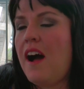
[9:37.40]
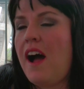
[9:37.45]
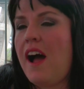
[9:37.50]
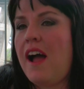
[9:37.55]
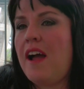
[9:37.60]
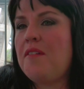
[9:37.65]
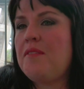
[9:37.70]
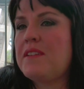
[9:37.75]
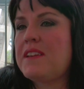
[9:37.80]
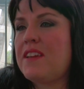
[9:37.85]

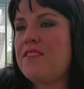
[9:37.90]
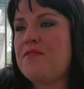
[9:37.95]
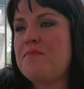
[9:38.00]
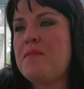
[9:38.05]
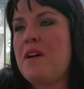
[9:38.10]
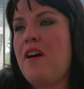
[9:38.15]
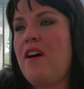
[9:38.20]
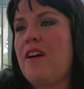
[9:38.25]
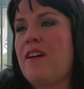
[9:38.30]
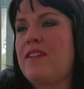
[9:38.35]
I would give them
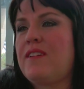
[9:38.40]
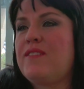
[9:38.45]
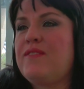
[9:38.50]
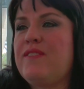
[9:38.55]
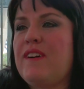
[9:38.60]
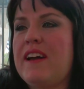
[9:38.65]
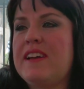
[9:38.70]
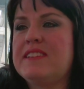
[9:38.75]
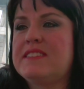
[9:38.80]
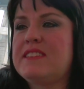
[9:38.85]
the hard
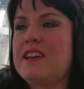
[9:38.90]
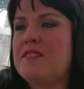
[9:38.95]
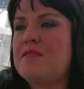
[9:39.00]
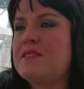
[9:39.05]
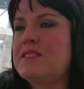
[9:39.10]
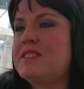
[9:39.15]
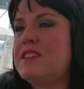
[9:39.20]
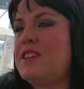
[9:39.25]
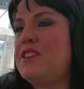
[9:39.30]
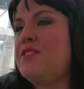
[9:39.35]
advice. I
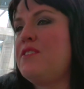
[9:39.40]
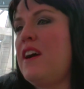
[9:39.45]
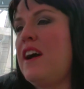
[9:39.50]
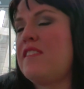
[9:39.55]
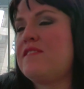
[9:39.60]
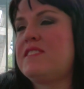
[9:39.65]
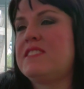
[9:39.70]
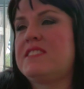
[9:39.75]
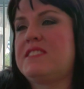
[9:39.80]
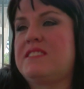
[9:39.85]
would say you
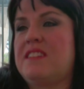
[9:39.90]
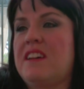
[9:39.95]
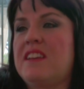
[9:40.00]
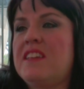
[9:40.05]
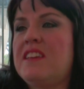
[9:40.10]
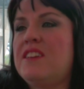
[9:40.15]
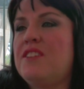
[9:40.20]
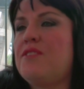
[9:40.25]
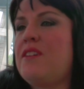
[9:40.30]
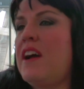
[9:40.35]
have to
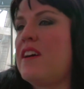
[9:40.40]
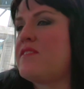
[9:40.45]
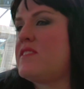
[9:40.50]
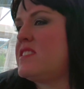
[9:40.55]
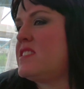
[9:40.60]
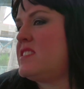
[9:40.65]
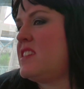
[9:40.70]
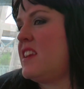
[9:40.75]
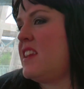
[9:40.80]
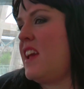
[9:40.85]

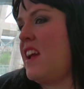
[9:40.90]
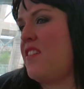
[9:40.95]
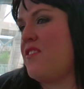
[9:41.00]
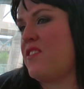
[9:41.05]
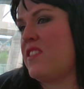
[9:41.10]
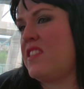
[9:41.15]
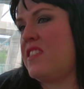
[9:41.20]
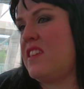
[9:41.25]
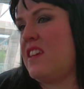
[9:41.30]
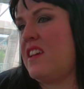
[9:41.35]
study
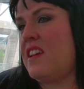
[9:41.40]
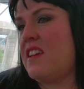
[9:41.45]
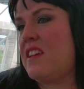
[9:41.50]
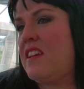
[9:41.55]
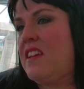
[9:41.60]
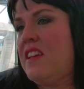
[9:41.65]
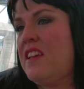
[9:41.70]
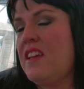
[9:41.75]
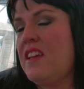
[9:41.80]
everything.